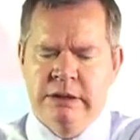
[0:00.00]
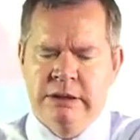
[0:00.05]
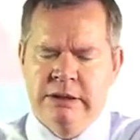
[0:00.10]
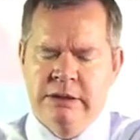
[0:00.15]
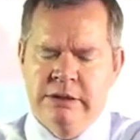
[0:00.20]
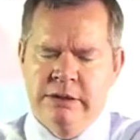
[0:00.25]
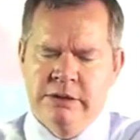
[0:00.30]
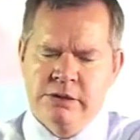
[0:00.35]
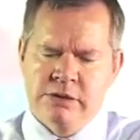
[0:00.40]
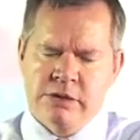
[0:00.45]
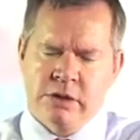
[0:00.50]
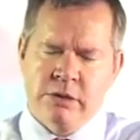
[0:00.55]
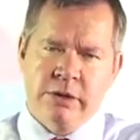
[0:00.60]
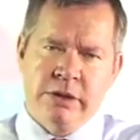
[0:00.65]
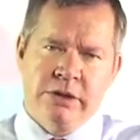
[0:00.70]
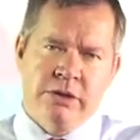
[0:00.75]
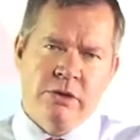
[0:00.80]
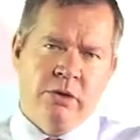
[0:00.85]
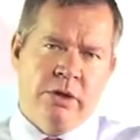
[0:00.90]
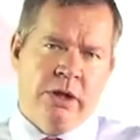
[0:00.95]
so
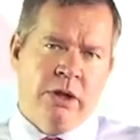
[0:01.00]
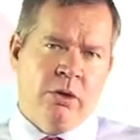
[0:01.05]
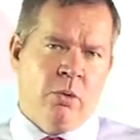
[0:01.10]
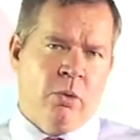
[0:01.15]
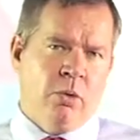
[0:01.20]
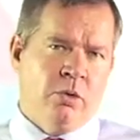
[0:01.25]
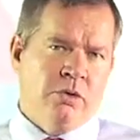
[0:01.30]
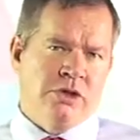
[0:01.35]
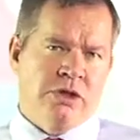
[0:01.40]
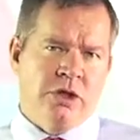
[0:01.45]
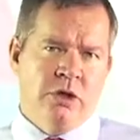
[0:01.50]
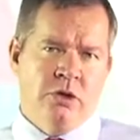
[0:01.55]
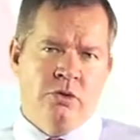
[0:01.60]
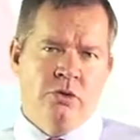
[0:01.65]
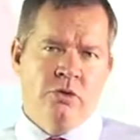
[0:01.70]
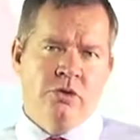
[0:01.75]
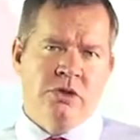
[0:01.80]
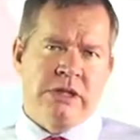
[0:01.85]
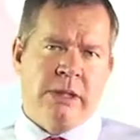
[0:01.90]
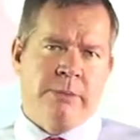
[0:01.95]
that you can also
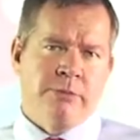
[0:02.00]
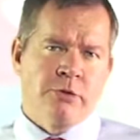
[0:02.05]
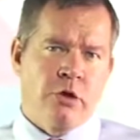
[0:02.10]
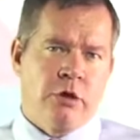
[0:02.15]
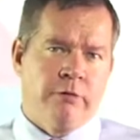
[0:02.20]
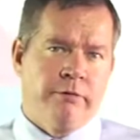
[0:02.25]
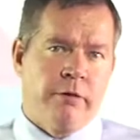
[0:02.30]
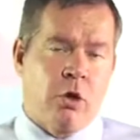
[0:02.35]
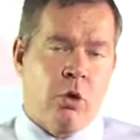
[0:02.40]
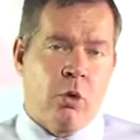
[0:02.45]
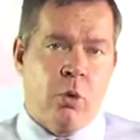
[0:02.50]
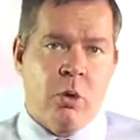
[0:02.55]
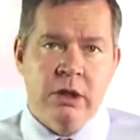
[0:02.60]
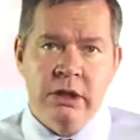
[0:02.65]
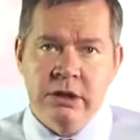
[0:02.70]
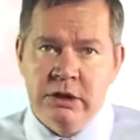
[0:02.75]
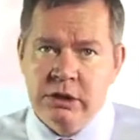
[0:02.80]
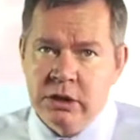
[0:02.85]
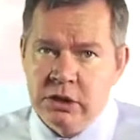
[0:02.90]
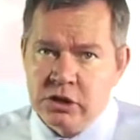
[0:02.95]
do some sort of a
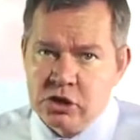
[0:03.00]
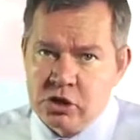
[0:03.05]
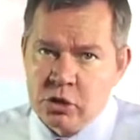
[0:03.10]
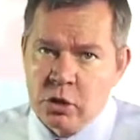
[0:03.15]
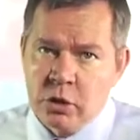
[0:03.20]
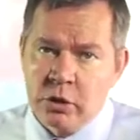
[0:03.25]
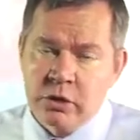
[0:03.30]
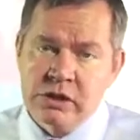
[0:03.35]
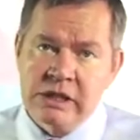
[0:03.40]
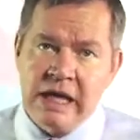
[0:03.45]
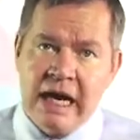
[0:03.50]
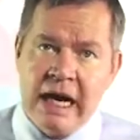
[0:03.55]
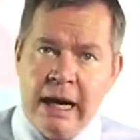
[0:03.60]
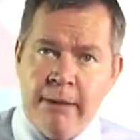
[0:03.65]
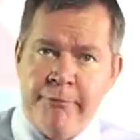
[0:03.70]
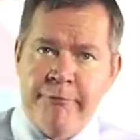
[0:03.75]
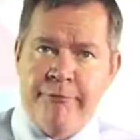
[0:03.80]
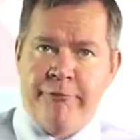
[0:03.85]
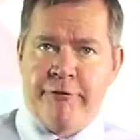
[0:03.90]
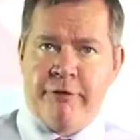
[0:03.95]
quality assurance
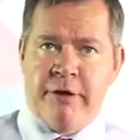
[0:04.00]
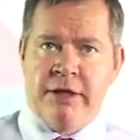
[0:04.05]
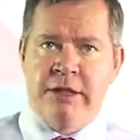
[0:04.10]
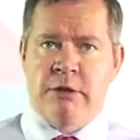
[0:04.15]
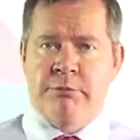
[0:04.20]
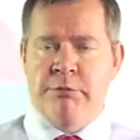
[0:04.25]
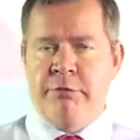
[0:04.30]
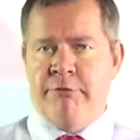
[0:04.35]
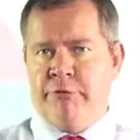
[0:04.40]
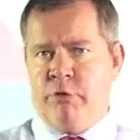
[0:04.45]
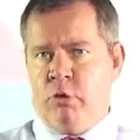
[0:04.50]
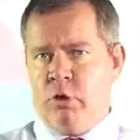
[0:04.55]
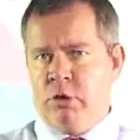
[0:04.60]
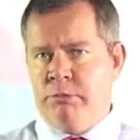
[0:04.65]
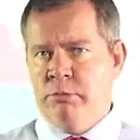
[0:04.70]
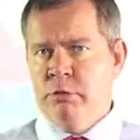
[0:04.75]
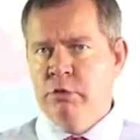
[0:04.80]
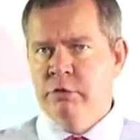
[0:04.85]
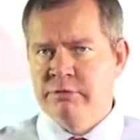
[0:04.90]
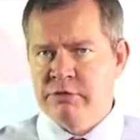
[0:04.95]
upfront before it
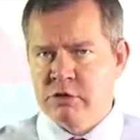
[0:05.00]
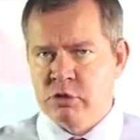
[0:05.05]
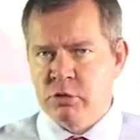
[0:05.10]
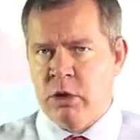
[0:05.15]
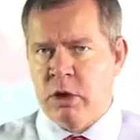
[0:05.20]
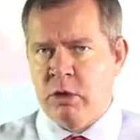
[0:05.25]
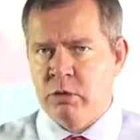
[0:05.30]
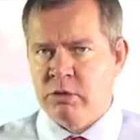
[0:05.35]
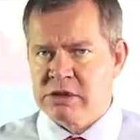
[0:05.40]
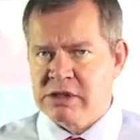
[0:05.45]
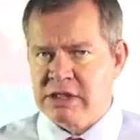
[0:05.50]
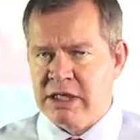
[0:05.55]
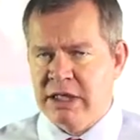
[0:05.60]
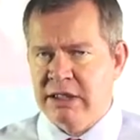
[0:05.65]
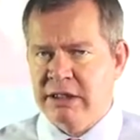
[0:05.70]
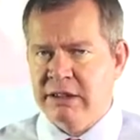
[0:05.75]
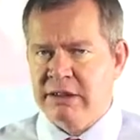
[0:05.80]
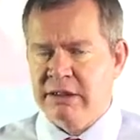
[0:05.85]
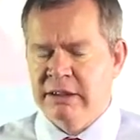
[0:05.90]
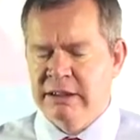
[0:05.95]
moves to a
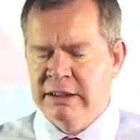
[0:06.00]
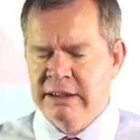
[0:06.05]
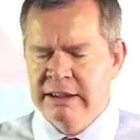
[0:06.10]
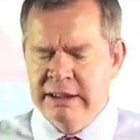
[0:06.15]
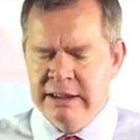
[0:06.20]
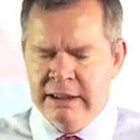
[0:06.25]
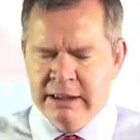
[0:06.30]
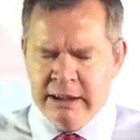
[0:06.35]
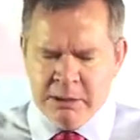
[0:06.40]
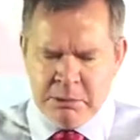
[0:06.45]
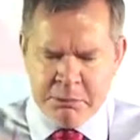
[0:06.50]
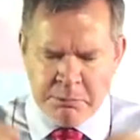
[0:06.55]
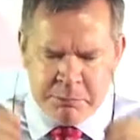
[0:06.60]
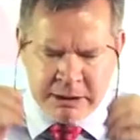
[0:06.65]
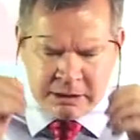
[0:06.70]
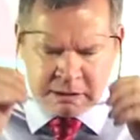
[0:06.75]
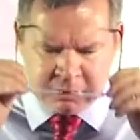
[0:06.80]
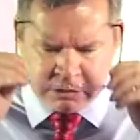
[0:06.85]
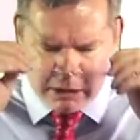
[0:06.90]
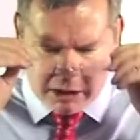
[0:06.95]
wholesaler.
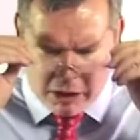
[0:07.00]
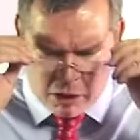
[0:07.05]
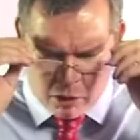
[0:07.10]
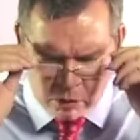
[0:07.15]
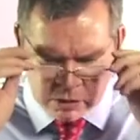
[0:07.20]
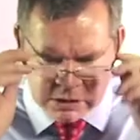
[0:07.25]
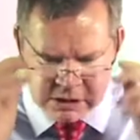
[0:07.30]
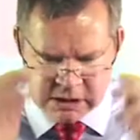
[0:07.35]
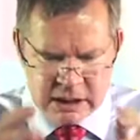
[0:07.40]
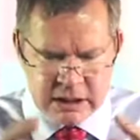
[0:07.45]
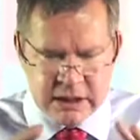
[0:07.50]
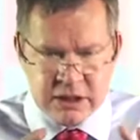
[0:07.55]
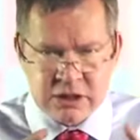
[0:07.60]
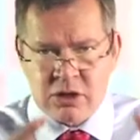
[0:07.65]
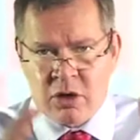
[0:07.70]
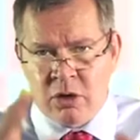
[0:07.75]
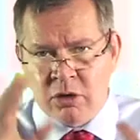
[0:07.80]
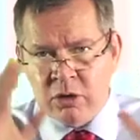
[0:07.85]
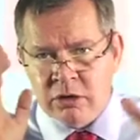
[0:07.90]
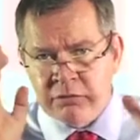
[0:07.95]
But wholesalers
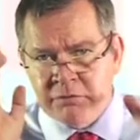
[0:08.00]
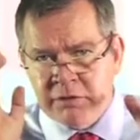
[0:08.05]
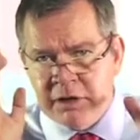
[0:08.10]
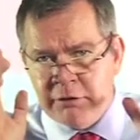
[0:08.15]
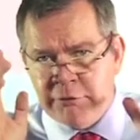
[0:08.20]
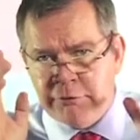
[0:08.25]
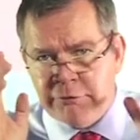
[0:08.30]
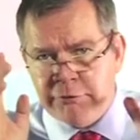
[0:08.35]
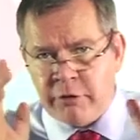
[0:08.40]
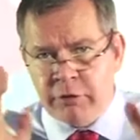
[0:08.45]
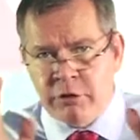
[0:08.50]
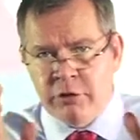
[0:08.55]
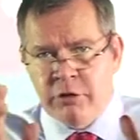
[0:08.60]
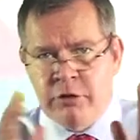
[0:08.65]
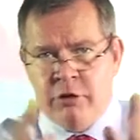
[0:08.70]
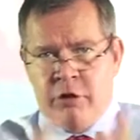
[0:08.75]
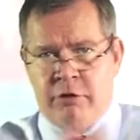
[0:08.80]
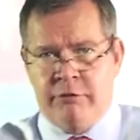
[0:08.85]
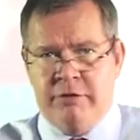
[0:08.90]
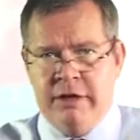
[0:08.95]
are not very fond
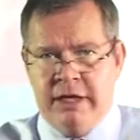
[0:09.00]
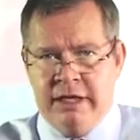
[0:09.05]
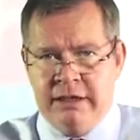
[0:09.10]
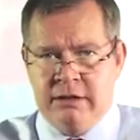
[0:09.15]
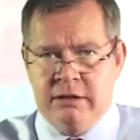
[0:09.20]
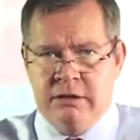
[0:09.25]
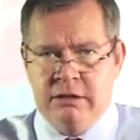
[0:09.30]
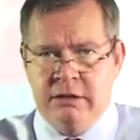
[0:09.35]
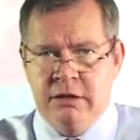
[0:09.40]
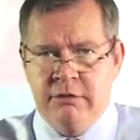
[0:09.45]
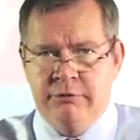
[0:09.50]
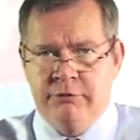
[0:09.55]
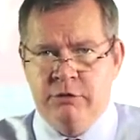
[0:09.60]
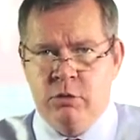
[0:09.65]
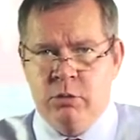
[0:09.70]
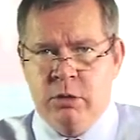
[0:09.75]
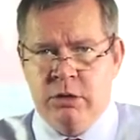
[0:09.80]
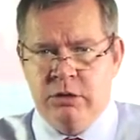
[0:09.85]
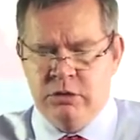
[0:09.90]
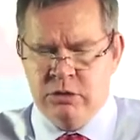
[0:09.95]
of that if you
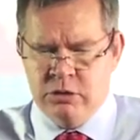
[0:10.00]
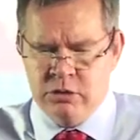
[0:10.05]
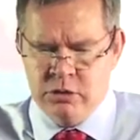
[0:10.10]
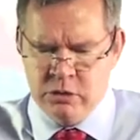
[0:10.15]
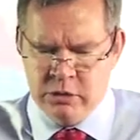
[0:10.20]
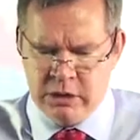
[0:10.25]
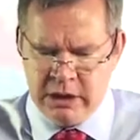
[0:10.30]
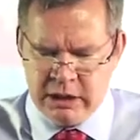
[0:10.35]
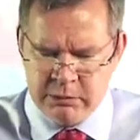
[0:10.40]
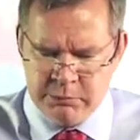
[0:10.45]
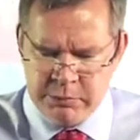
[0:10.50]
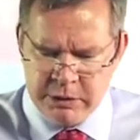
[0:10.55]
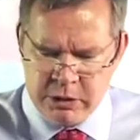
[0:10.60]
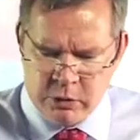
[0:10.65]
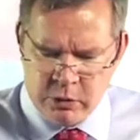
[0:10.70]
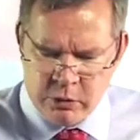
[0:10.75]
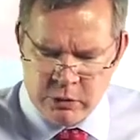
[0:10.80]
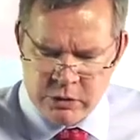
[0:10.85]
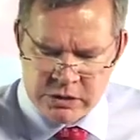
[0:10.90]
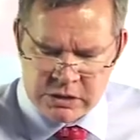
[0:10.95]
want to do that,
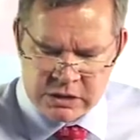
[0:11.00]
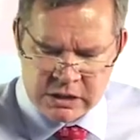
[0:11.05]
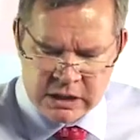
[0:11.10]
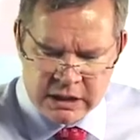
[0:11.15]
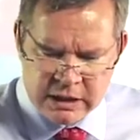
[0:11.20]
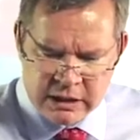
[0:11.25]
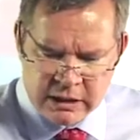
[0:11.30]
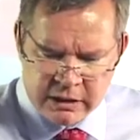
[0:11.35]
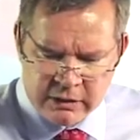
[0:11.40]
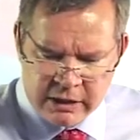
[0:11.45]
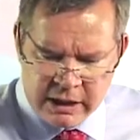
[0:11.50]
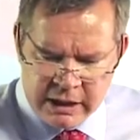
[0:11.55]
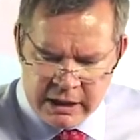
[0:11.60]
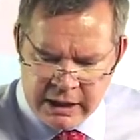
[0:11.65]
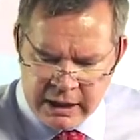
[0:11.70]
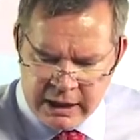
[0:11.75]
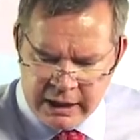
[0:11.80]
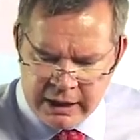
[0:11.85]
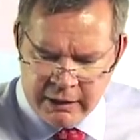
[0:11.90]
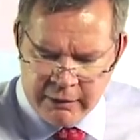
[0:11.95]
because they
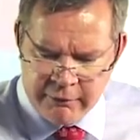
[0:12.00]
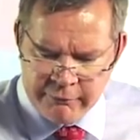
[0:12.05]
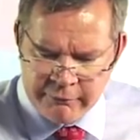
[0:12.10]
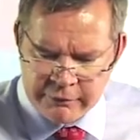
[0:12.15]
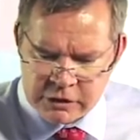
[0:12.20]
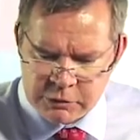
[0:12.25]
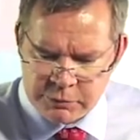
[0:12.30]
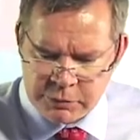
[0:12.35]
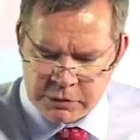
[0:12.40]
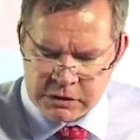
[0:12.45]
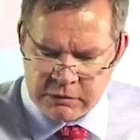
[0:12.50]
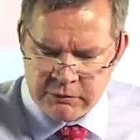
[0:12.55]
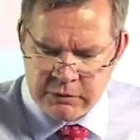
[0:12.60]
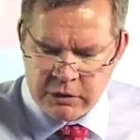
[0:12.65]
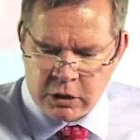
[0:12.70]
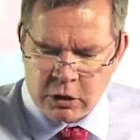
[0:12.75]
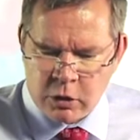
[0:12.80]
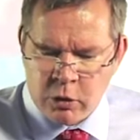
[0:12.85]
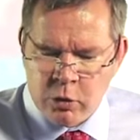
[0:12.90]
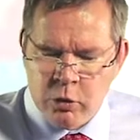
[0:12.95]
have a specific
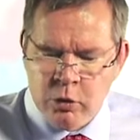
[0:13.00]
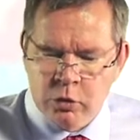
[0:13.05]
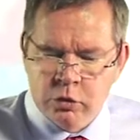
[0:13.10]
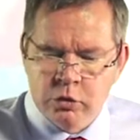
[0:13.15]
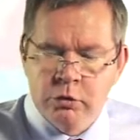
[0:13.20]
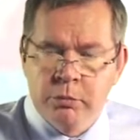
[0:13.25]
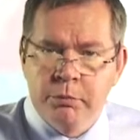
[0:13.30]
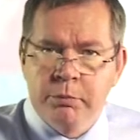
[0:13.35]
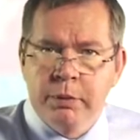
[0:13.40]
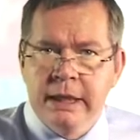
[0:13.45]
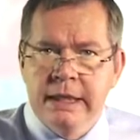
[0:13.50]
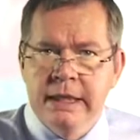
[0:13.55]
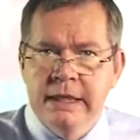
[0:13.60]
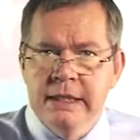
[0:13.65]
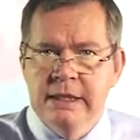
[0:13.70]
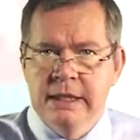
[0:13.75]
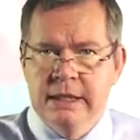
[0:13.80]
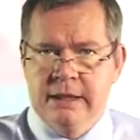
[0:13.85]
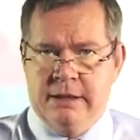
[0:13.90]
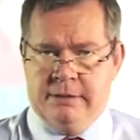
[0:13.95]
role to play here,